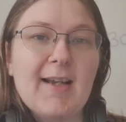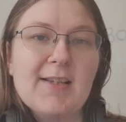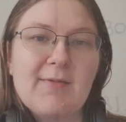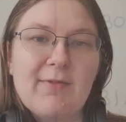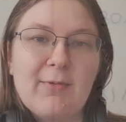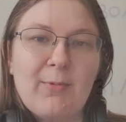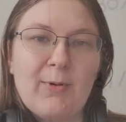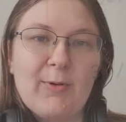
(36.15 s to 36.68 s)
as a
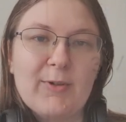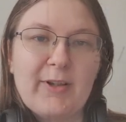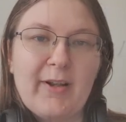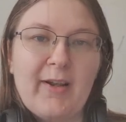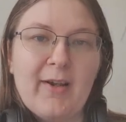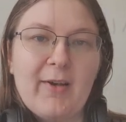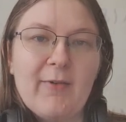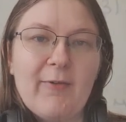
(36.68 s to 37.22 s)
reward
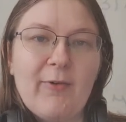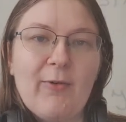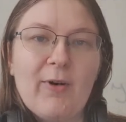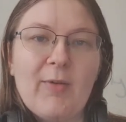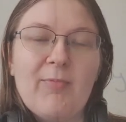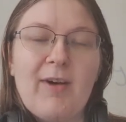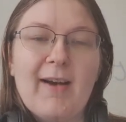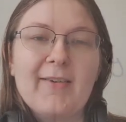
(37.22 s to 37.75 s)
for
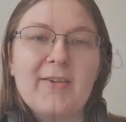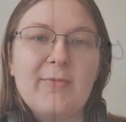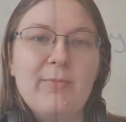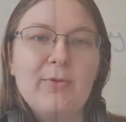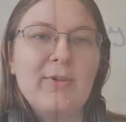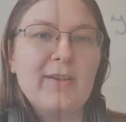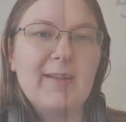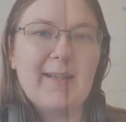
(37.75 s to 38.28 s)
a brand new
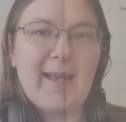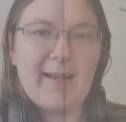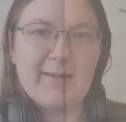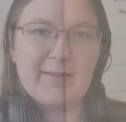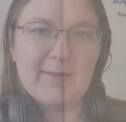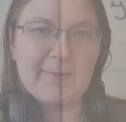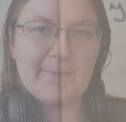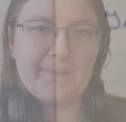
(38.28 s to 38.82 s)
book at the end.